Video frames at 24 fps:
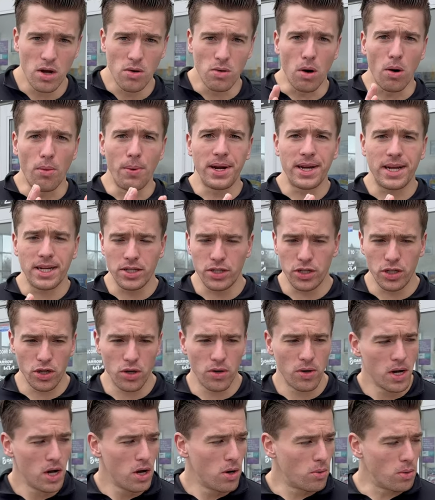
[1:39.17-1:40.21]
What we can
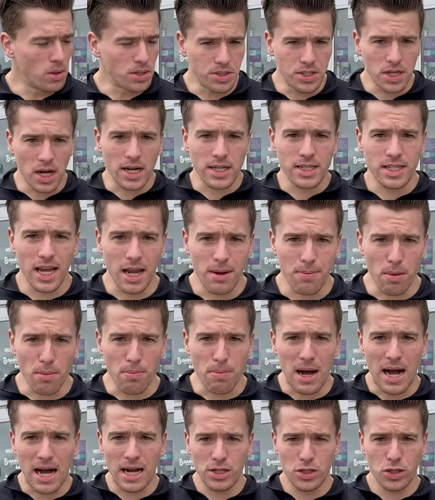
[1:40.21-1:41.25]
do, we'll duct tape a
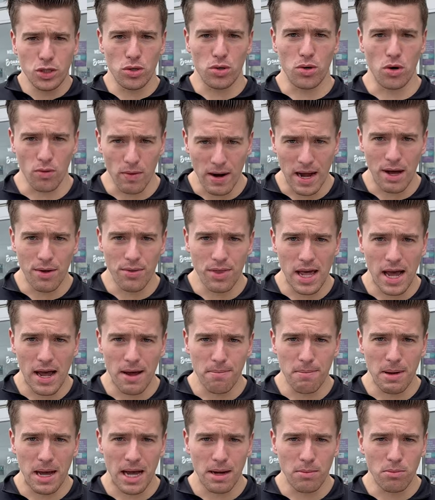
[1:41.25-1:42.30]
poncho around
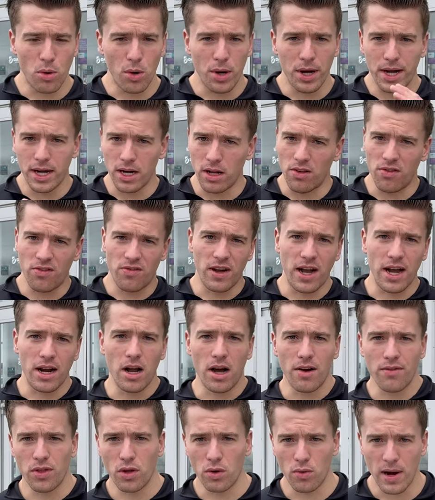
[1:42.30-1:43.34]
that bad boy. It'll fight
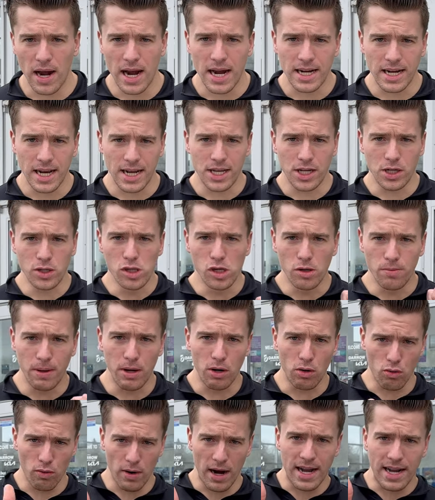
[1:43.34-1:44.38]
off the rain, and you will be
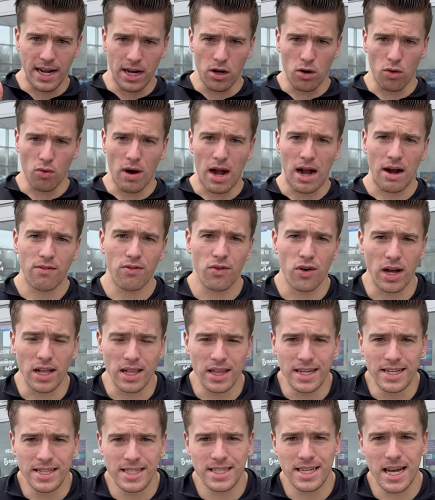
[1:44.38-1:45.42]
ready to rock for at
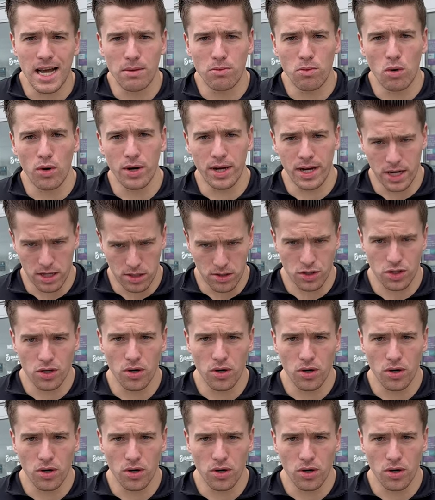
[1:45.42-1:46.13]
least 10 more years,